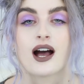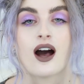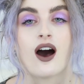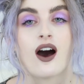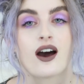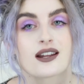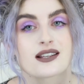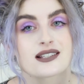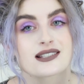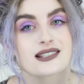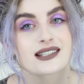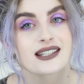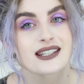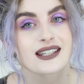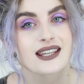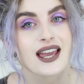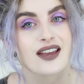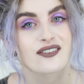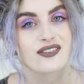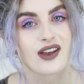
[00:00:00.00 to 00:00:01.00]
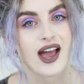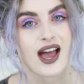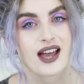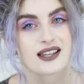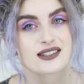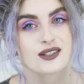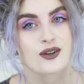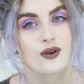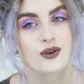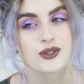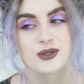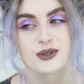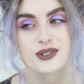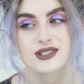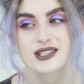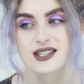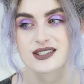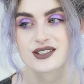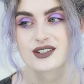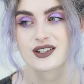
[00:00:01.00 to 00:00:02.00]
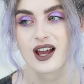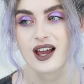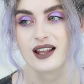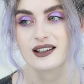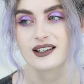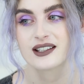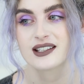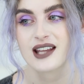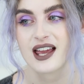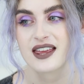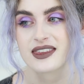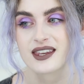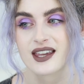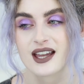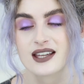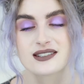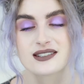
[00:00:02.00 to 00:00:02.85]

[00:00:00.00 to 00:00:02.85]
Honestly, if I had to go to a desert island, I think